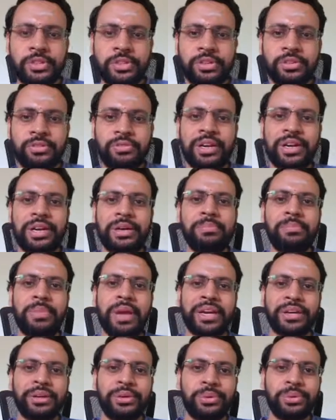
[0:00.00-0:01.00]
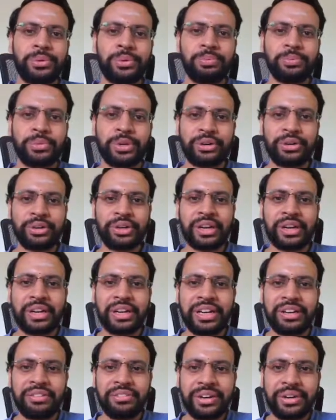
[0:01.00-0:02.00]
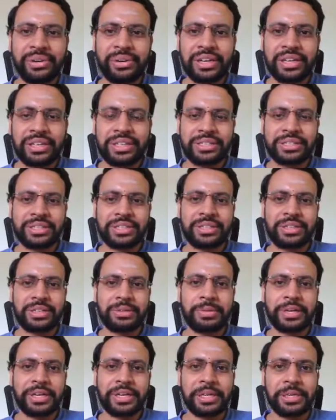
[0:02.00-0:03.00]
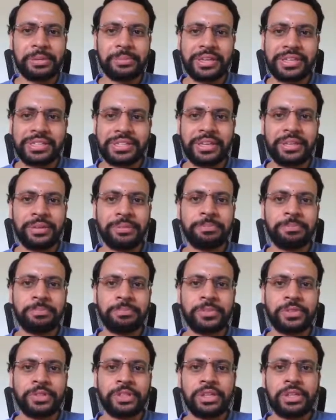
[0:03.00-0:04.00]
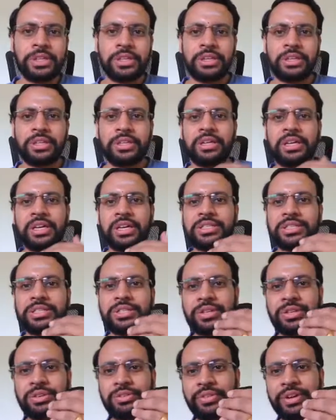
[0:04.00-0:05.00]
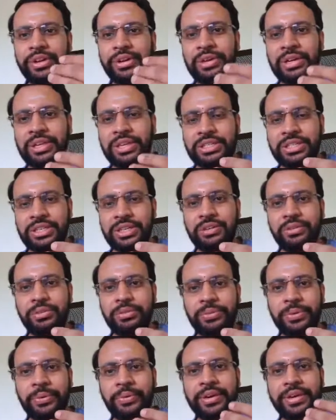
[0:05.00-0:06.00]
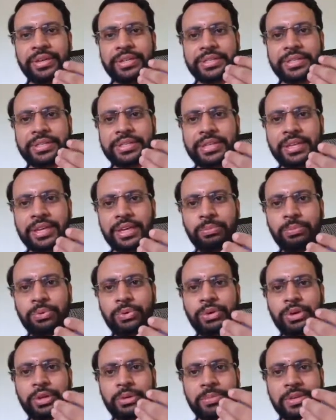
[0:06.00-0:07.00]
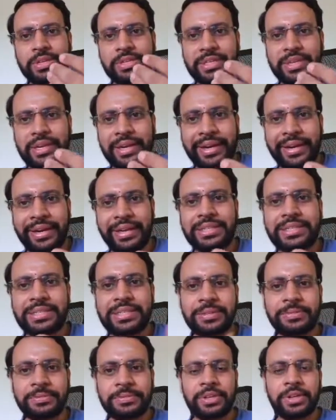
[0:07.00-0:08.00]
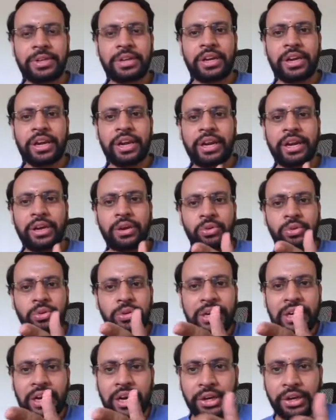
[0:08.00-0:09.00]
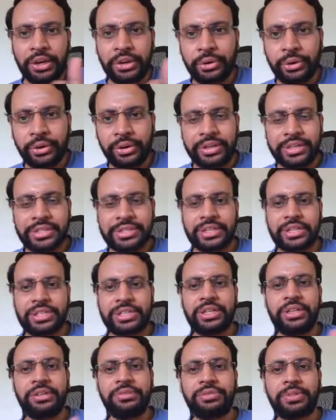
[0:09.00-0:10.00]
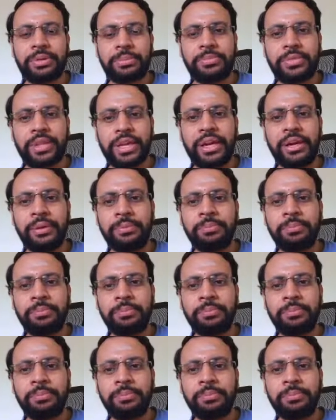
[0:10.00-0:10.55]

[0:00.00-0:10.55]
Welcome back to our online video lectures on medical imaging. In the last video lecture, we were discussing about image gradients, and now we will continue our discussion from there.